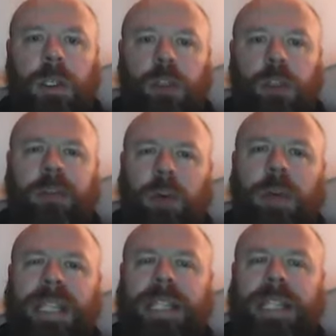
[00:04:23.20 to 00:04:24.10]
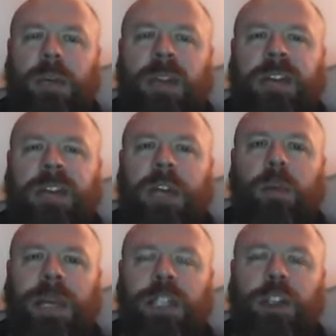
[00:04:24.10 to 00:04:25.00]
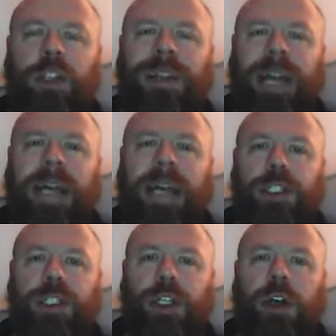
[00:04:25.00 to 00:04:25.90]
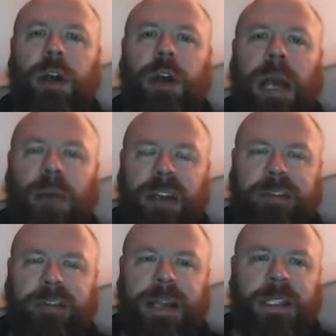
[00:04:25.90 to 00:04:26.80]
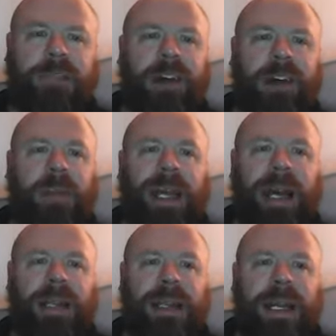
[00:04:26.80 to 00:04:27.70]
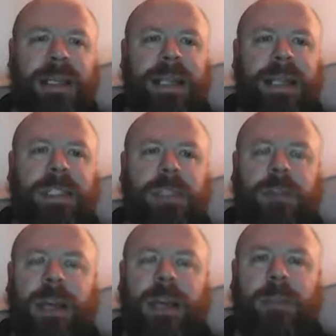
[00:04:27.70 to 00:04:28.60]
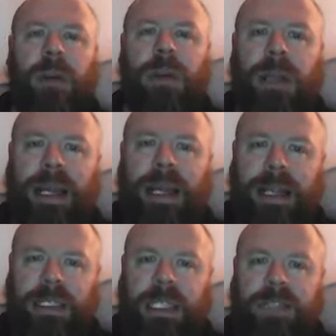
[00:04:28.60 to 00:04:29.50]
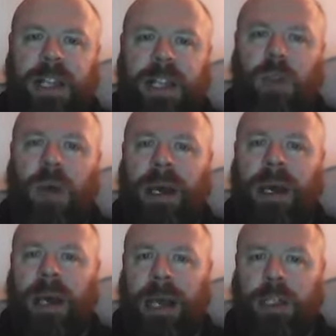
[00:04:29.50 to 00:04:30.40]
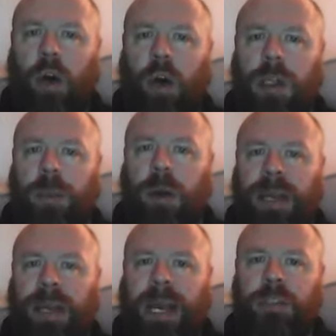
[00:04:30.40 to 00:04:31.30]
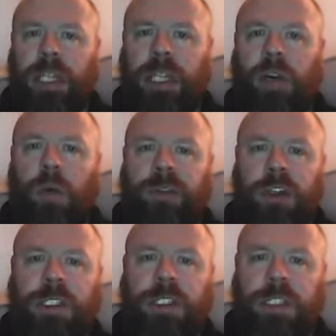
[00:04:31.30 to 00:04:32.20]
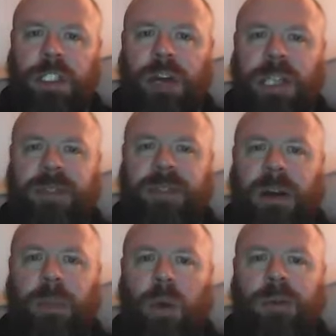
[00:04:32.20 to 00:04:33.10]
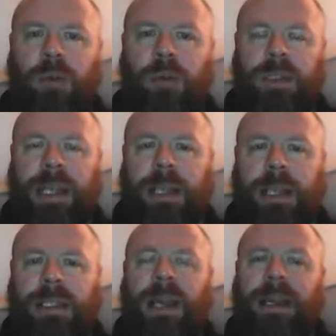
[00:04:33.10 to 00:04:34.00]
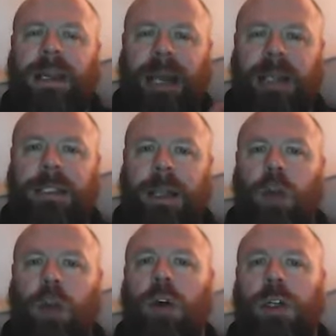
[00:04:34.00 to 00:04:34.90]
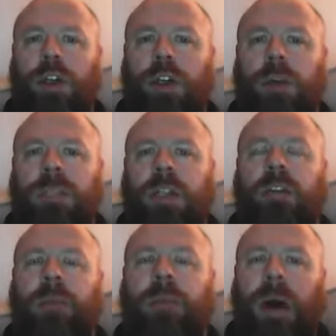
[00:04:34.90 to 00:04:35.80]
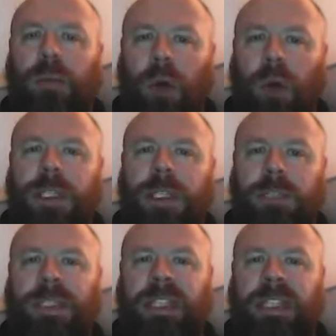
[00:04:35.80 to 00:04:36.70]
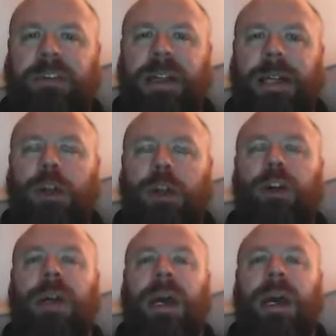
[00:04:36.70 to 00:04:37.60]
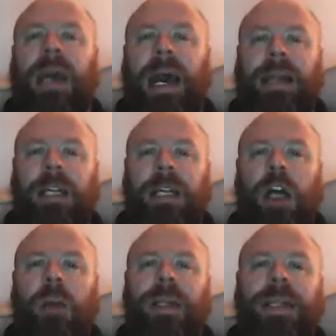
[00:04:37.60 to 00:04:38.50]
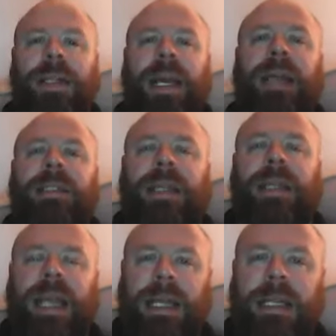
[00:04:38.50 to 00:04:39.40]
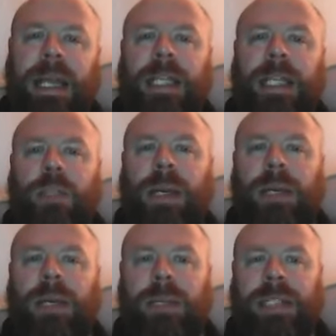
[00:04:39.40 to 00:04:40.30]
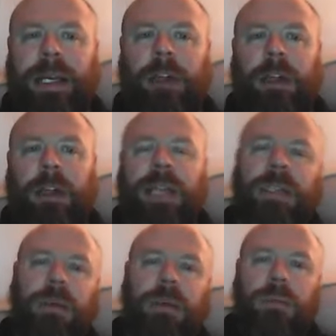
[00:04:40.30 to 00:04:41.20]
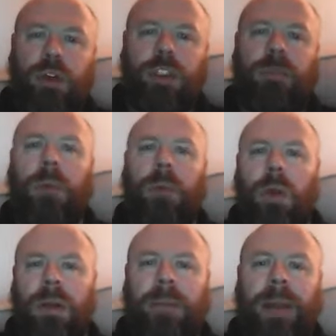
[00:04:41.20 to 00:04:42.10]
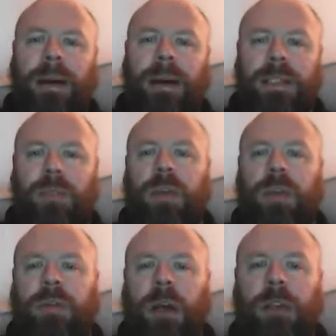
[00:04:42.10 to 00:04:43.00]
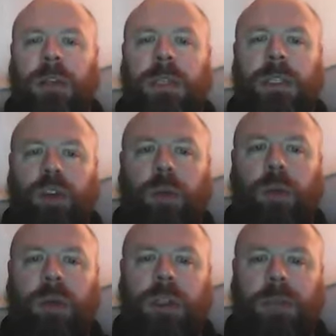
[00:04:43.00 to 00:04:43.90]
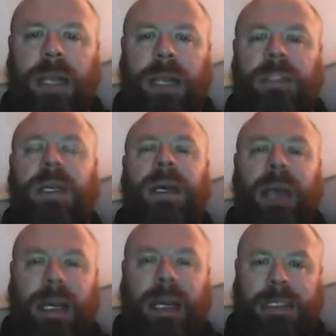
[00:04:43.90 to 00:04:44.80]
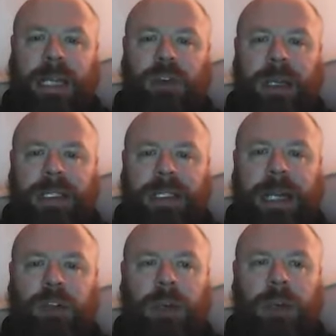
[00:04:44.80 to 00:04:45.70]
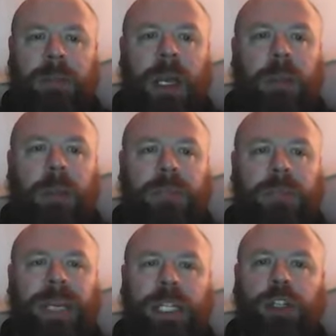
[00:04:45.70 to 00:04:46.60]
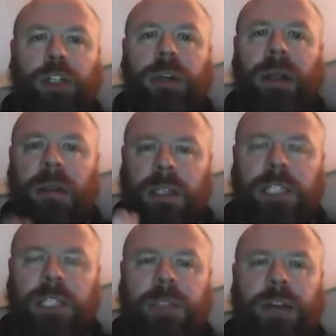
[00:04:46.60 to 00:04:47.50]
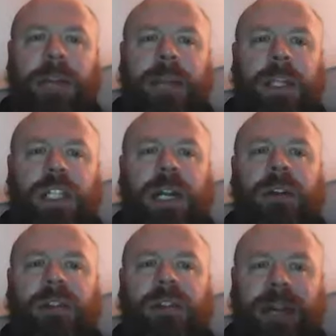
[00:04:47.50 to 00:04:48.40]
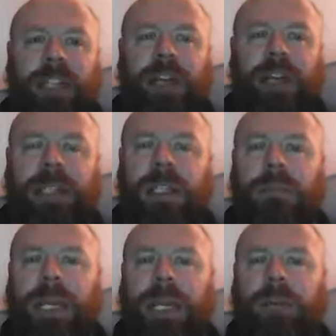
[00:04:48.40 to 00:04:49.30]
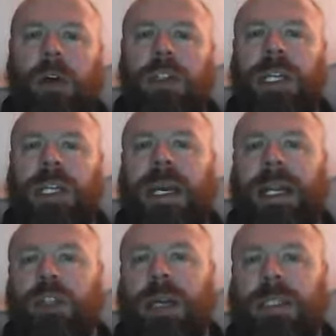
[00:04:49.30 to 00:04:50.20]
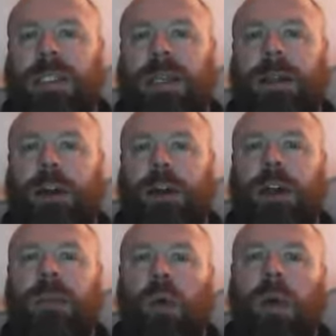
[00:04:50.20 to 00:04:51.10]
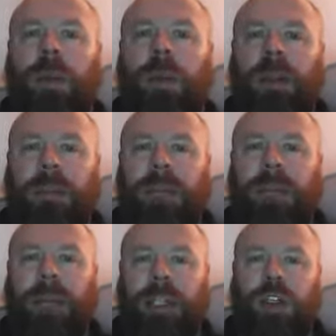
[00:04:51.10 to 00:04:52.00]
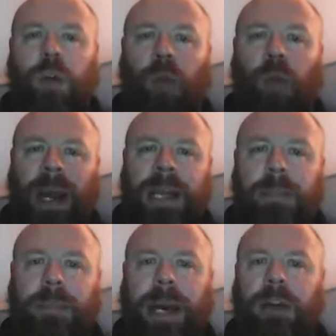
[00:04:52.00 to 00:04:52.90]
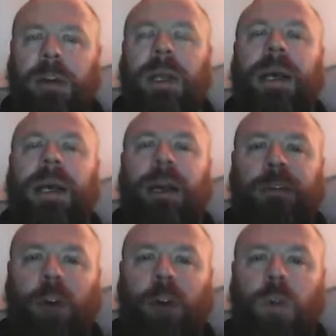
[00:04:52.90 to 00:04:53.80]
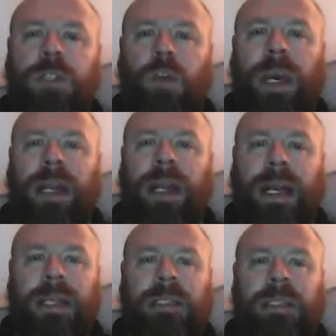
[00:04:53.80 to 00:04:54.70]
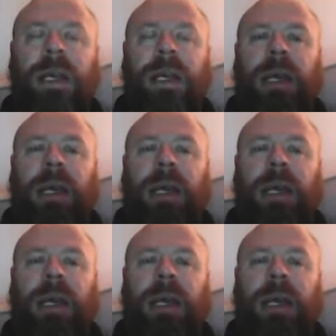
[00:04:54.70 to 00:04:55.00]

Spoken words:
So before we continue with the video, be sure to like, share with your friends and family, and hit that subscribe button. In yesterday's video, I talked about the MJO versus the stratospheric polar vortex. That is the longer term stuff, but I'm wanting to specifically look at the coming days and in the next week in particular. Let's do some mold comparison with regards to the snow prospects, etc., etc. But be sure to subscribe to the channel if you're interested in meteorology, interested in learning more about the big picture, why the pattern evolves the way it is.